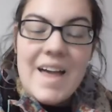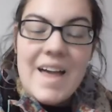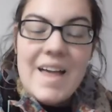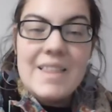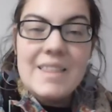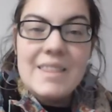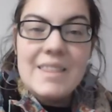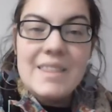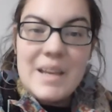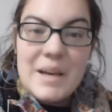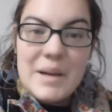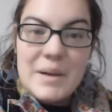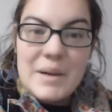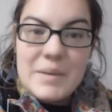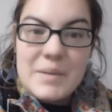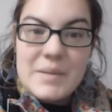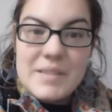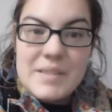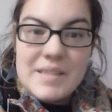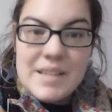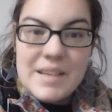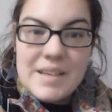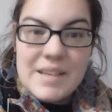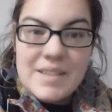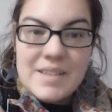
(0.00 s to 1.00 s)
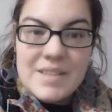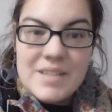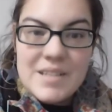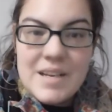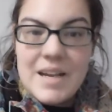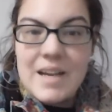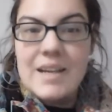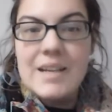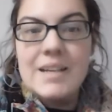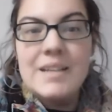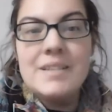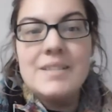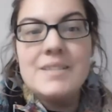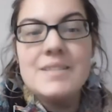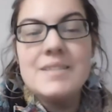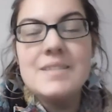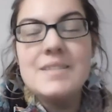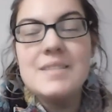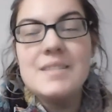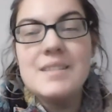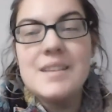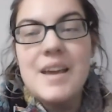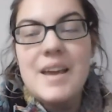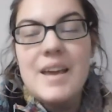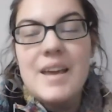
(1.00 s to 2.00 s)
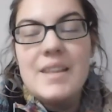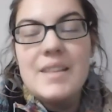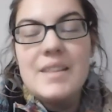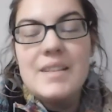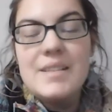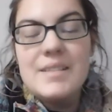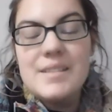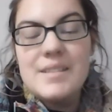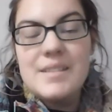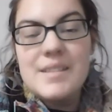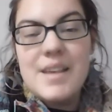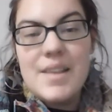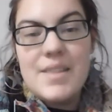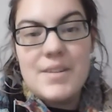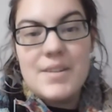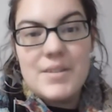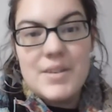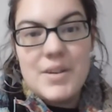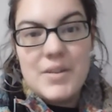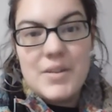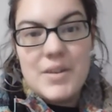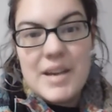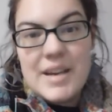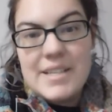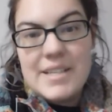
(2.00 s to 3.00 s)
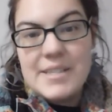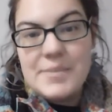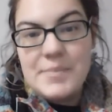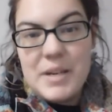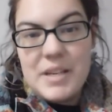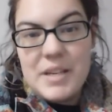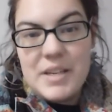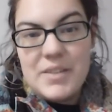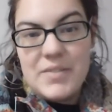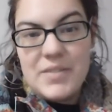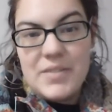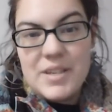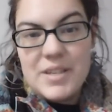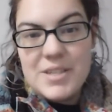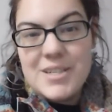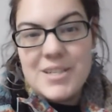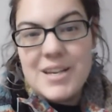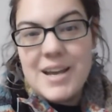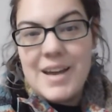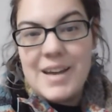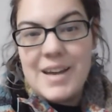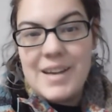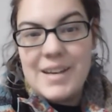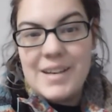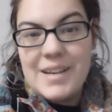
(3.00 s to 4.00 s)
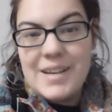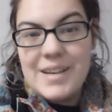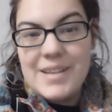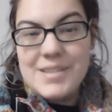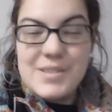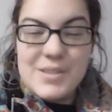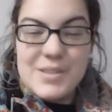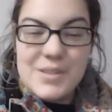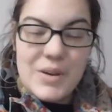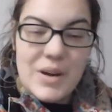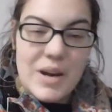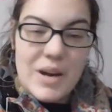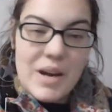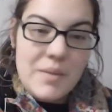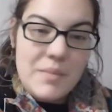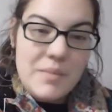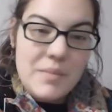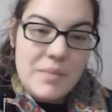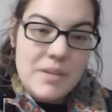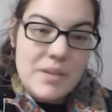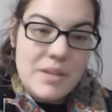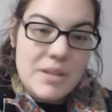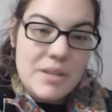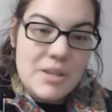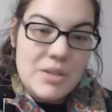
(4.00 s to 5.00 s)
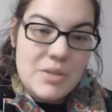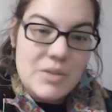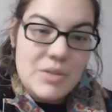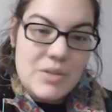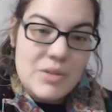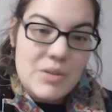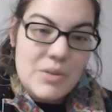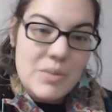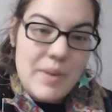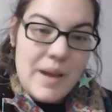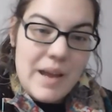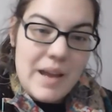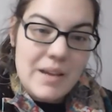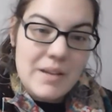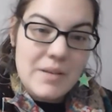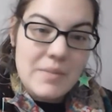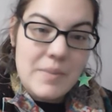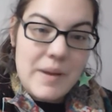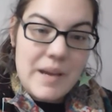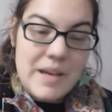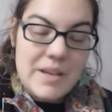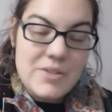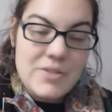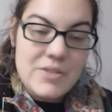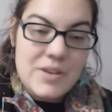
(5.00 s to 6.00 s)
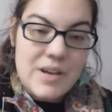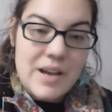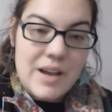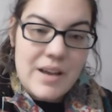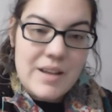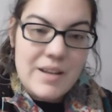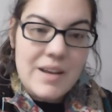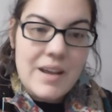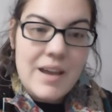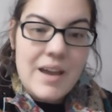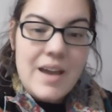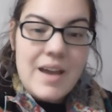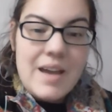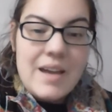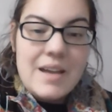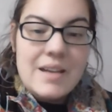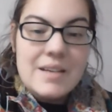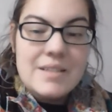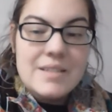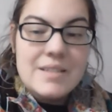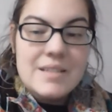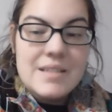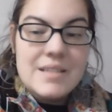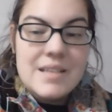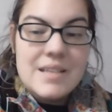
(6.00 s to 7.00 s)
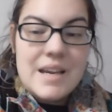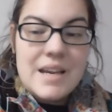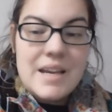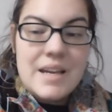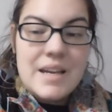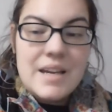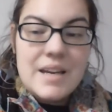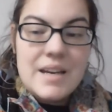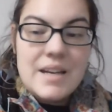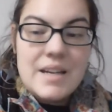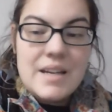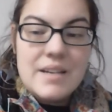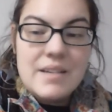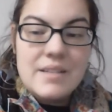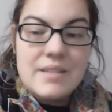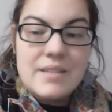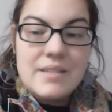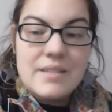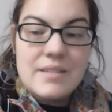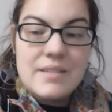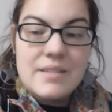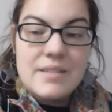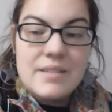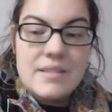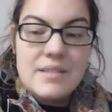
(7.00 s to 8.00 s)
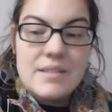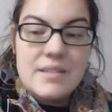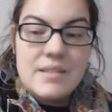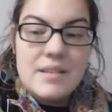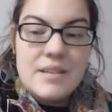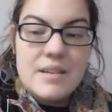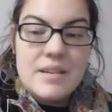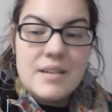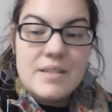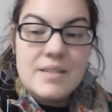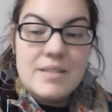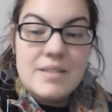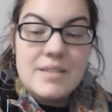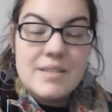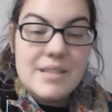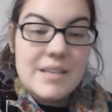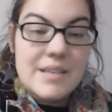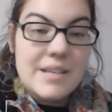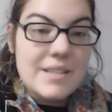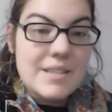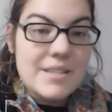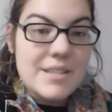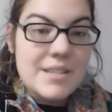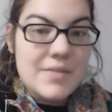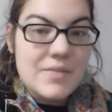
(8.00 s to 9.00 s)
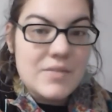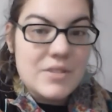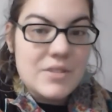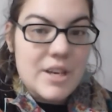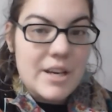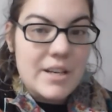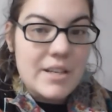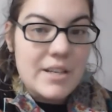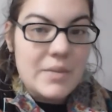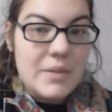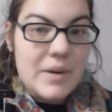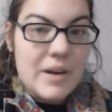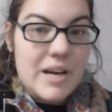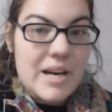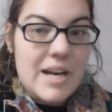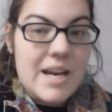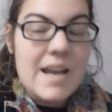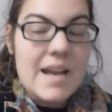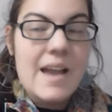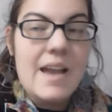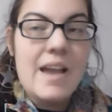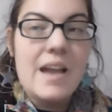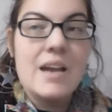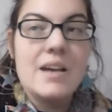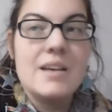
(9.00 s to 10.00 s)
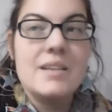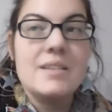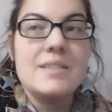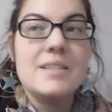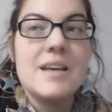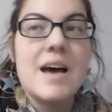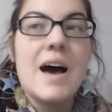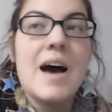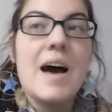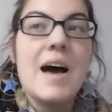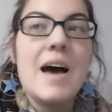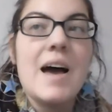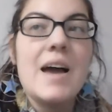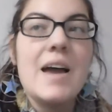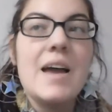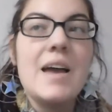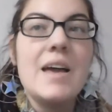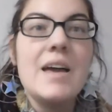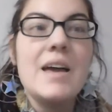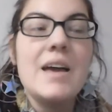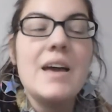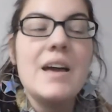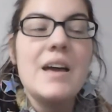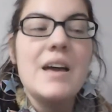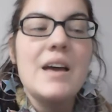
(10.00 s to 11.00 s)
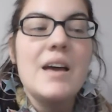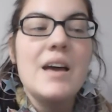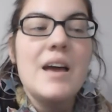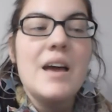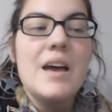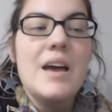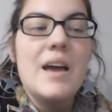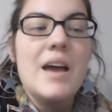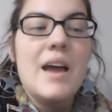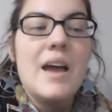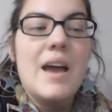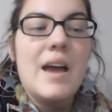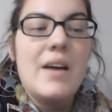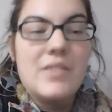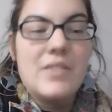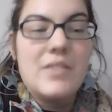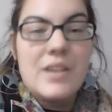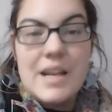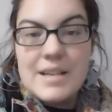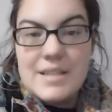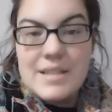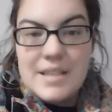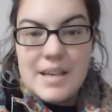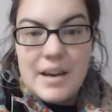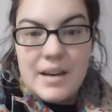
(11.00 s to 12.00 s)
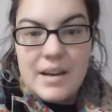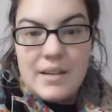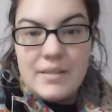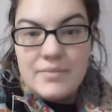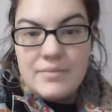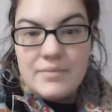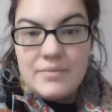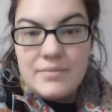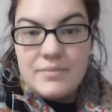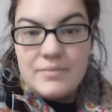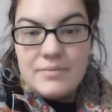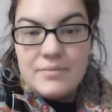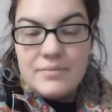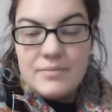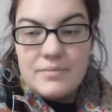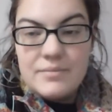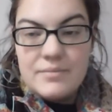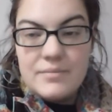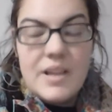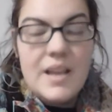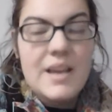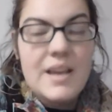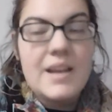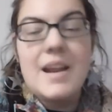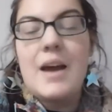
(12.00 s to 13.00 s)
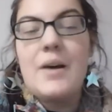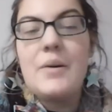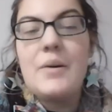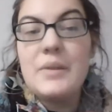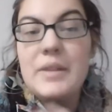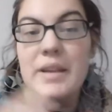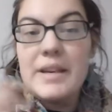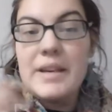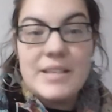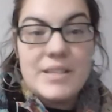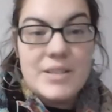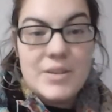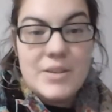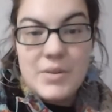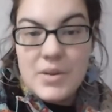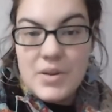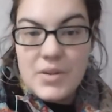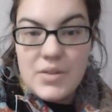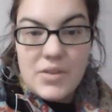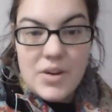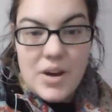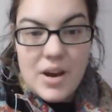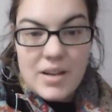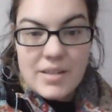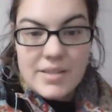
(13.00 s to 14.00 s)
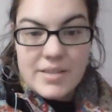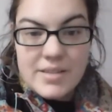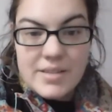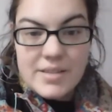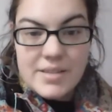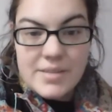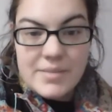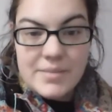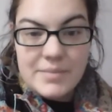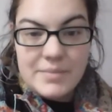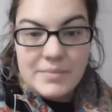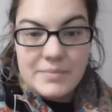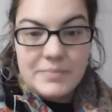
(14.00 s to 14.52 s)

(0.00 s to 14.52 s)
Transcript: Hello, sunshines. This is Heather, known as BunnyPhish, on Instagram, YouTube, and Patreon. Today is the sixth of January, and I have an idea, and I would like to know your thoughts.